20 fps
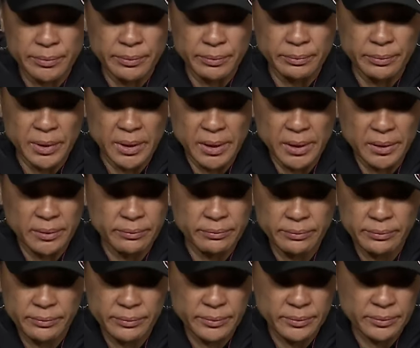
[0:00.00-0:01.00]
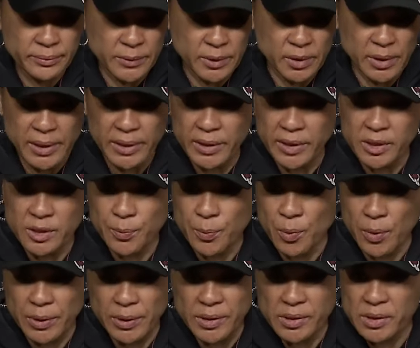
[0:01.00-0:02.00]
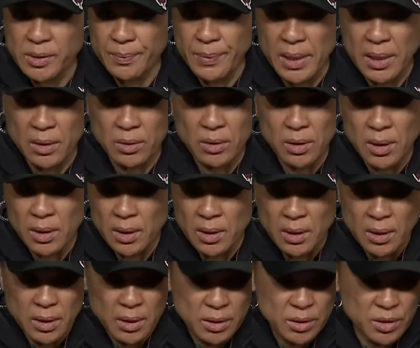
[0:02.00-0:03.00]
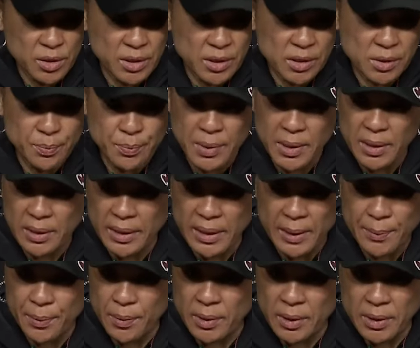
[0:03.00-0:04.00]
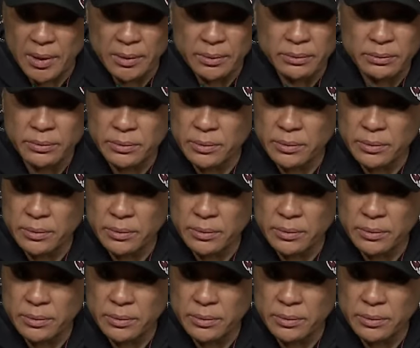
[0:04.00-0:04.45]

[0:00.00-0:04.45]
But, you know, at this point, it's about just being able to